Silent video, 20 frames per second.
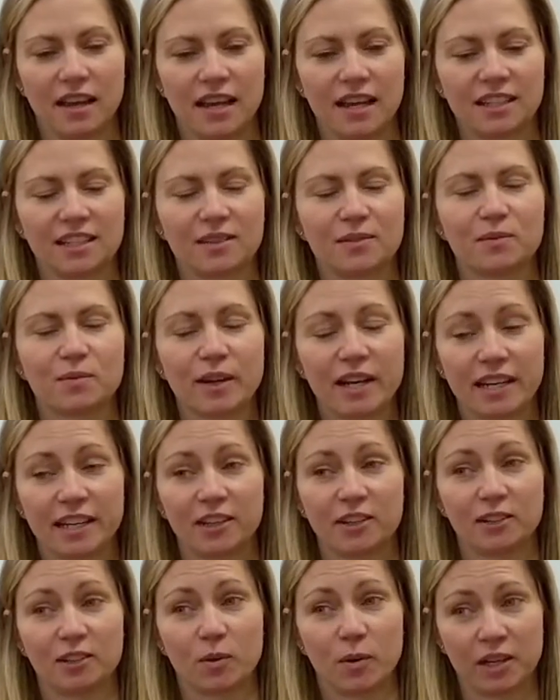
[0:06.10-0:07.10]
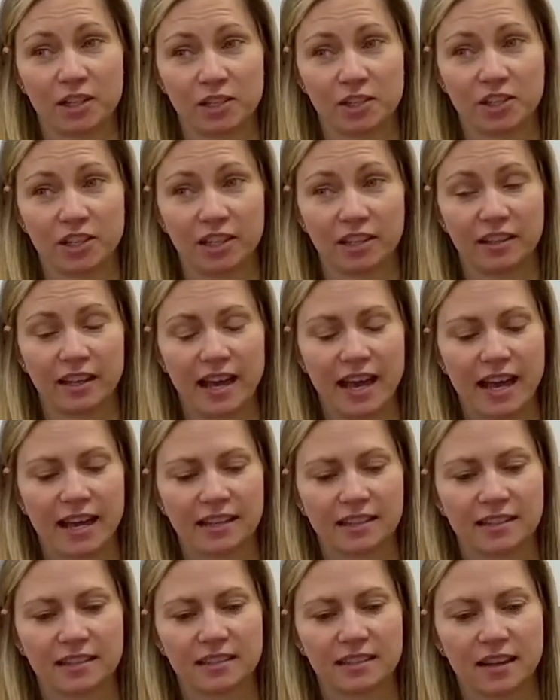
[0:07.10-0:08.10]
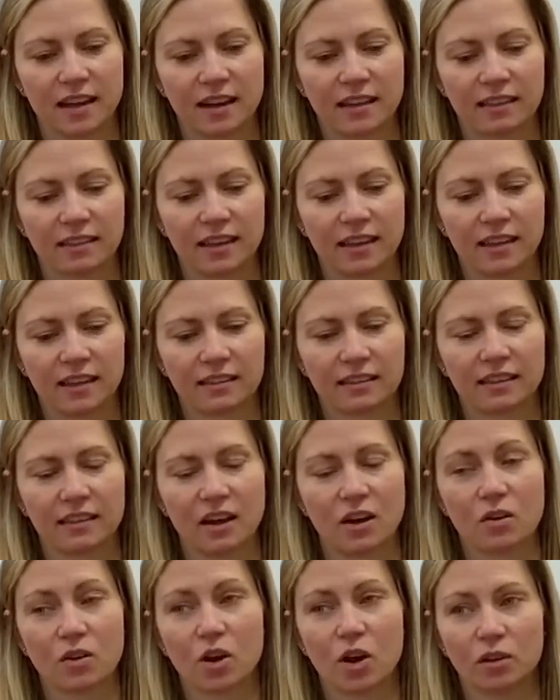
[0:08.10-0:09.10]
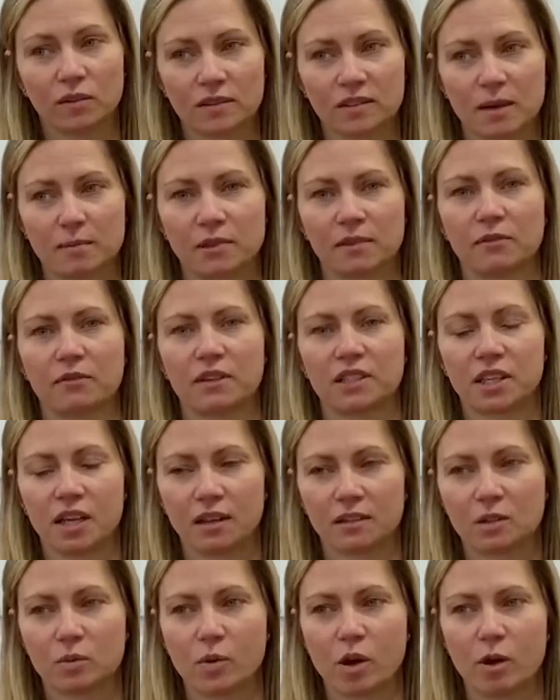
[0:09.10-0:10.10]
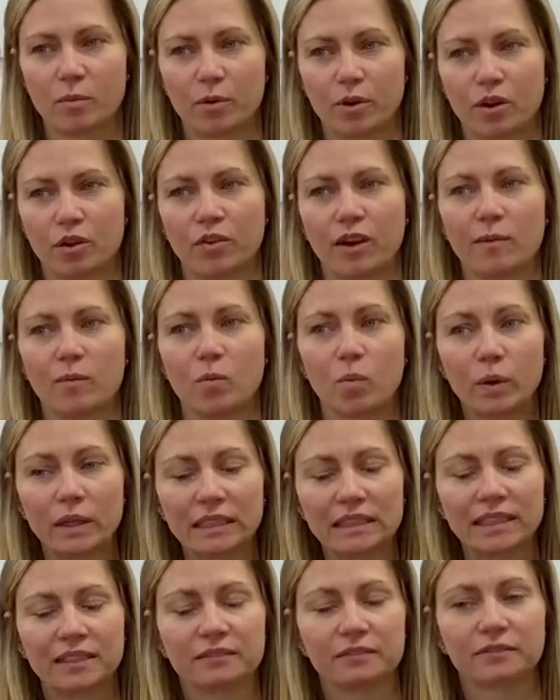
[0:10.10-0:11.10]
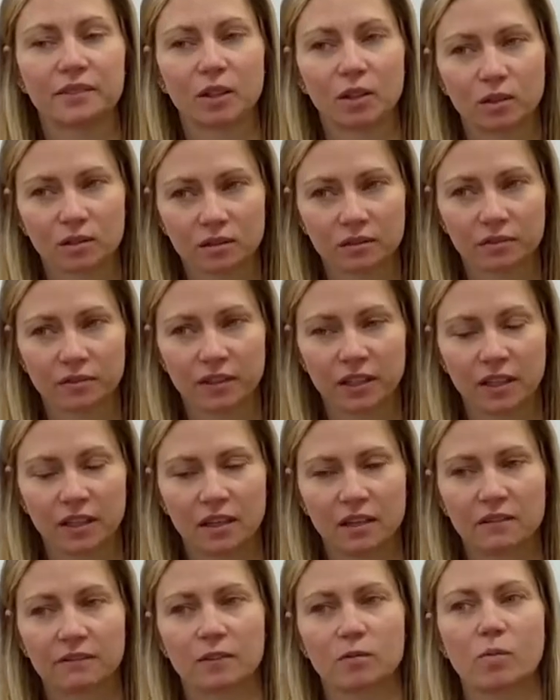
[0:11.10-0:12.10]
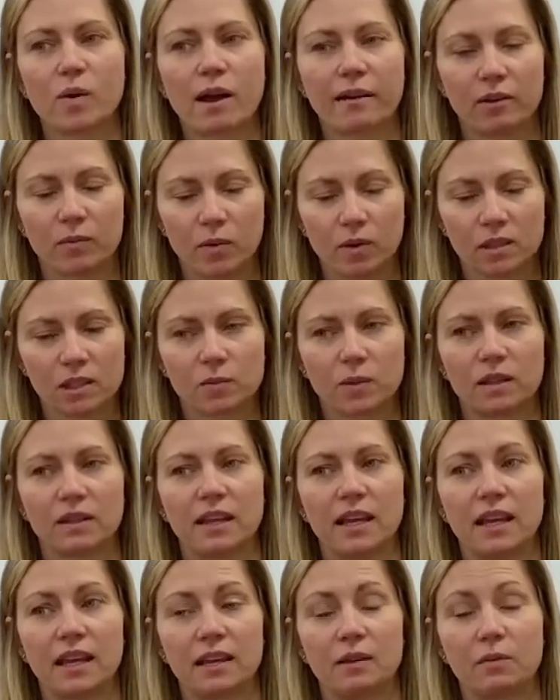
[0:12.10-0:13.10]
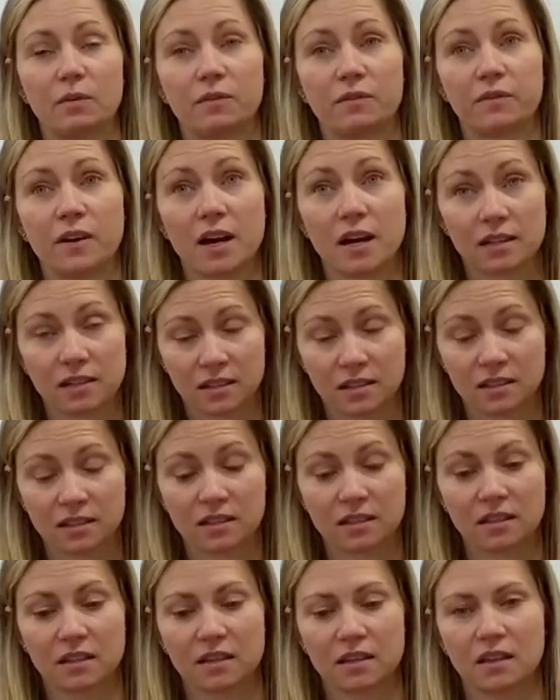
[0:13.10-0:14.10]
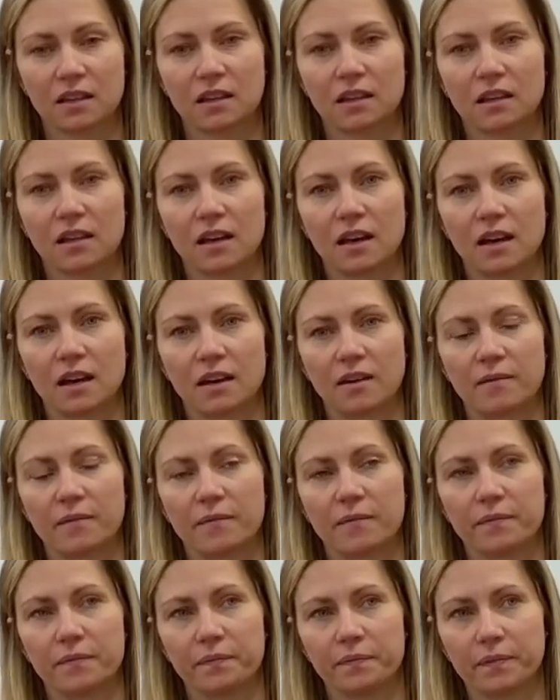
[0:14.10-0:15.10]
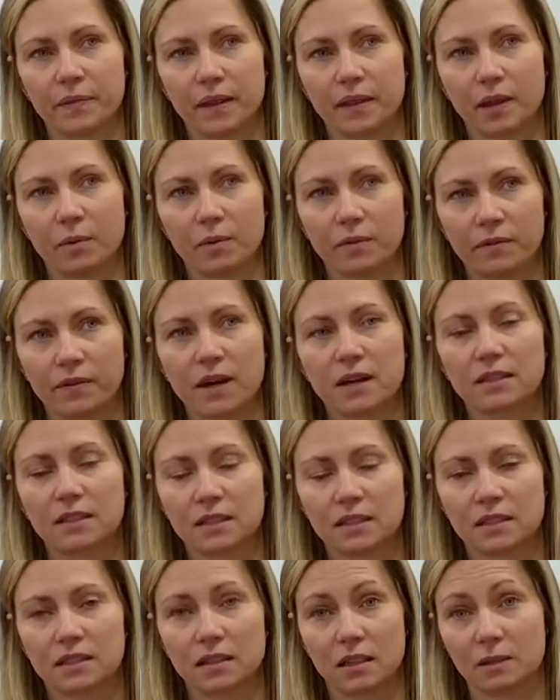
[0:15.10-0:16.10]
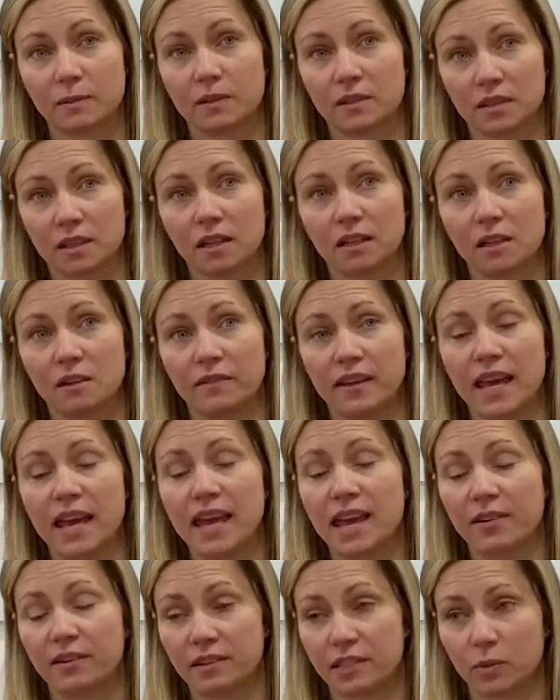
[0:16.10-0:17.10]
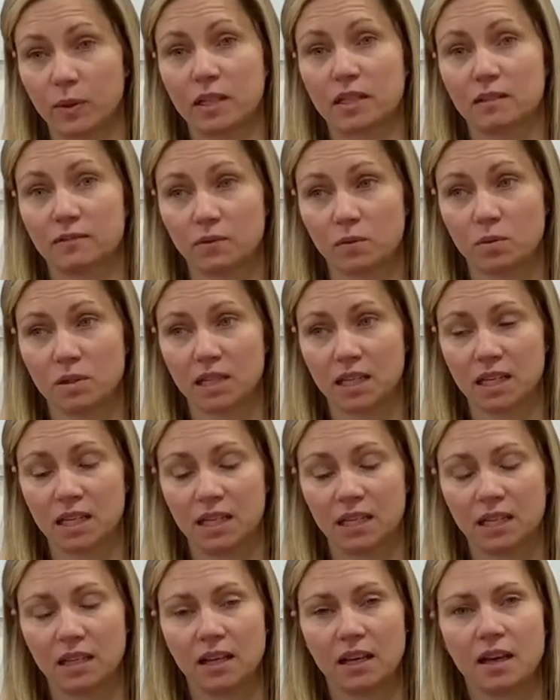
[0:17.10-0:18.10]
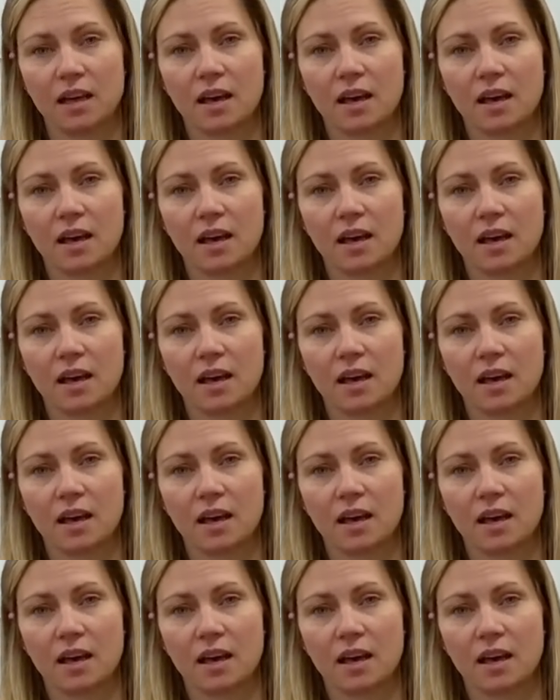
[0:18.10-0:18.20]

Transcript: It's a really good question, and I think that the whole concept of a return to work programme will evolve from where it was when they were first um, they were first, I suppose, done over here in 2014.